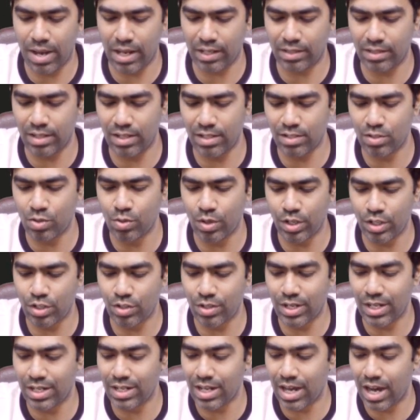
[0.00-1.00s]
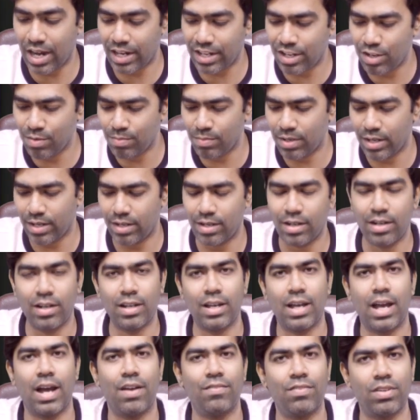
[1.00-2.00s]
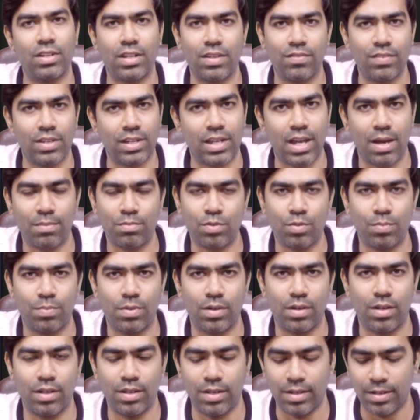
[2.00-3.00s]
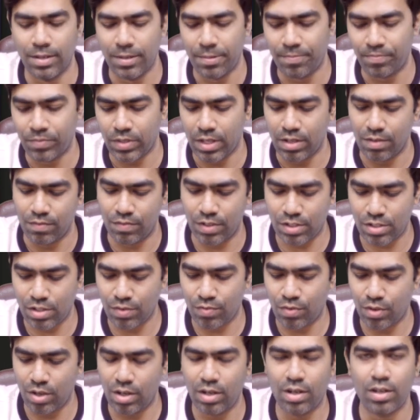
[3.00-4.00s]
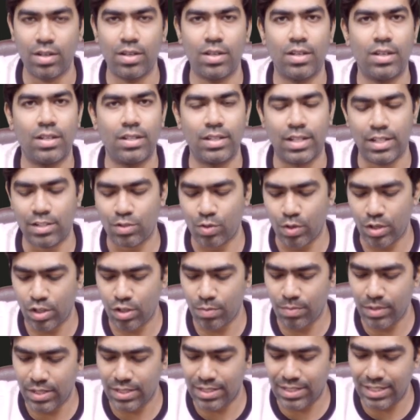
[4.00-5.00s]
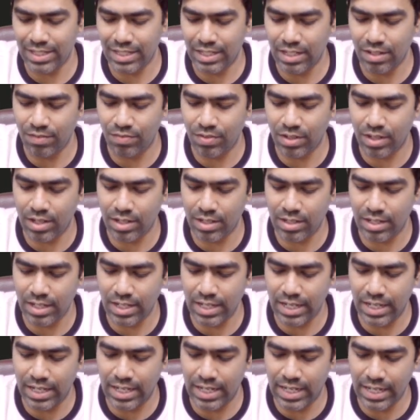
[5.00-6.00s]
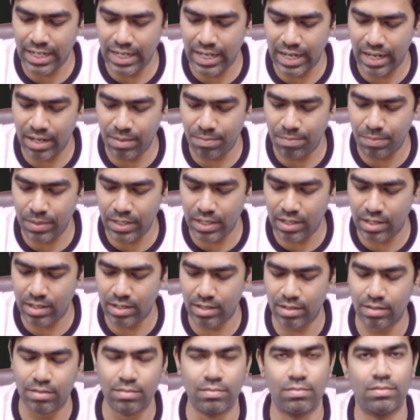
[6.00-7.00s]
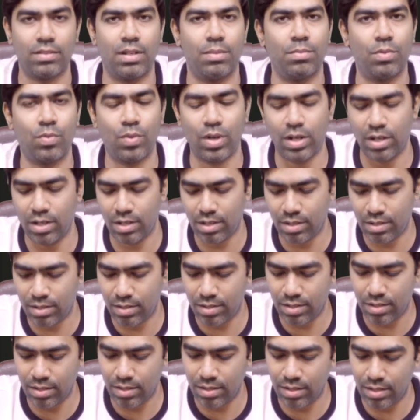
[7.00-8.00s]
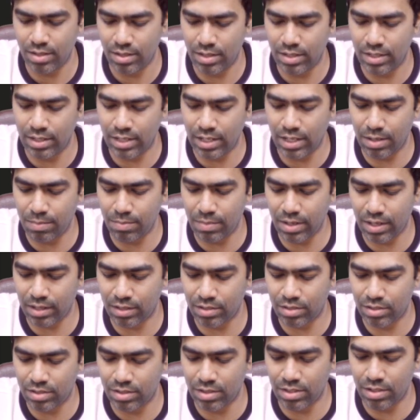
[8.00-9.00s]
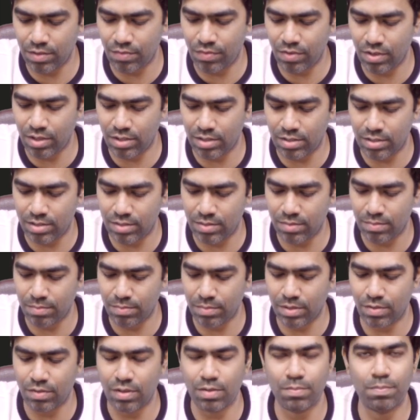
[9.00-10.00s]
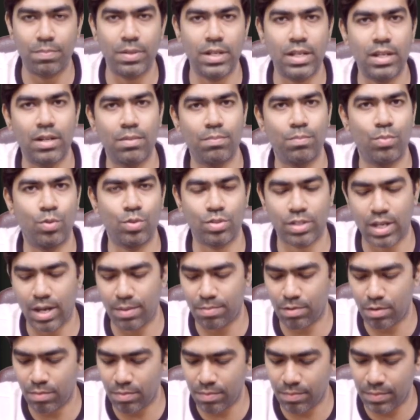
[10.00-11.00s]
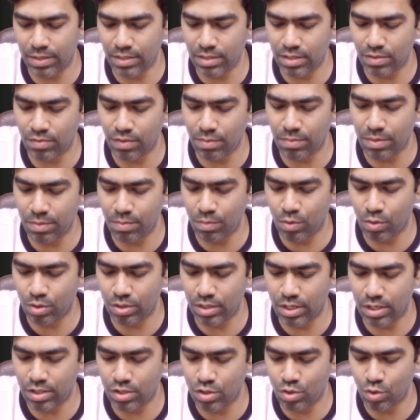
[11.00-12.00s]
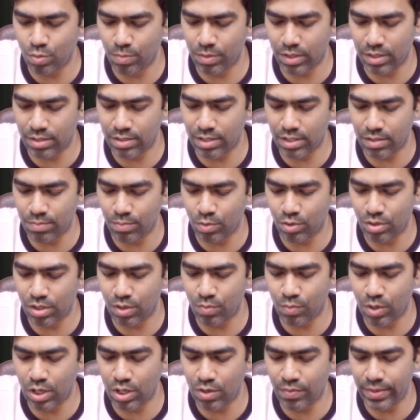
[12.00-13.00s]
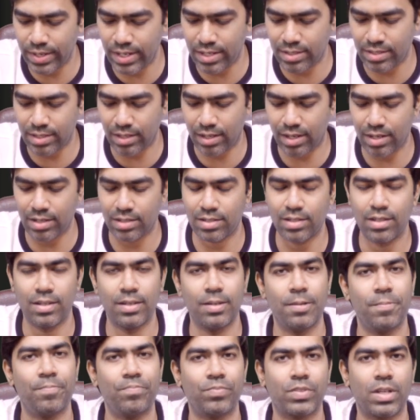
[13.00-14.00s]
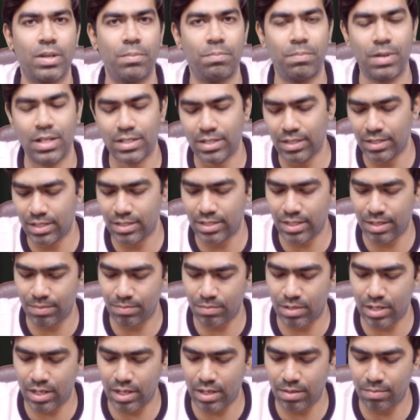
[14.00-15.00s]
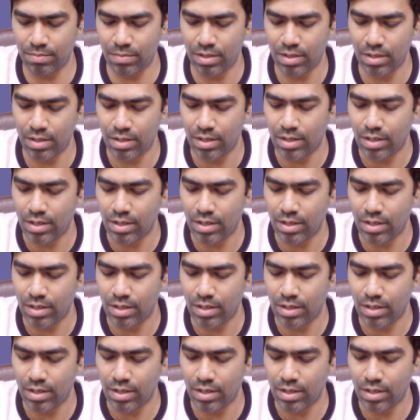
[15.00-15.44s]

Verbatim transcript: MAG3 is going to get accumulated after giving captopril. First of all, there's going to be a significantly delayed peak. Number one, Tmax difference between pre and post captopril images will be more than 2 minutes. That's more than 120 seconds. Plus at the same time,